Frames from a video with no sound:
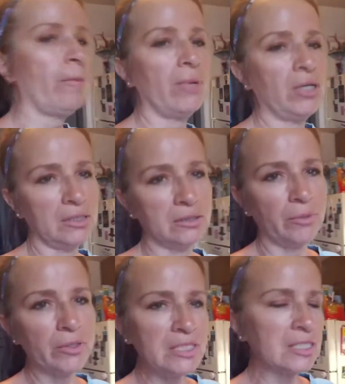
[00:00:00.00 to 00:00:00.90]
But
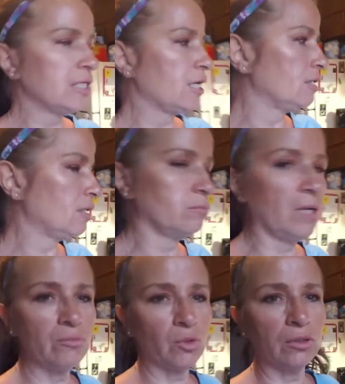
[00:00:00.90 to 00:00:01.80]
personally, I like my
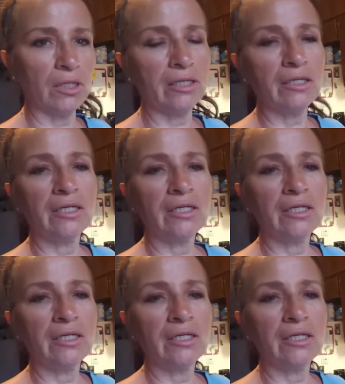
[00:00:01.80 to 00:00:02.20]
mole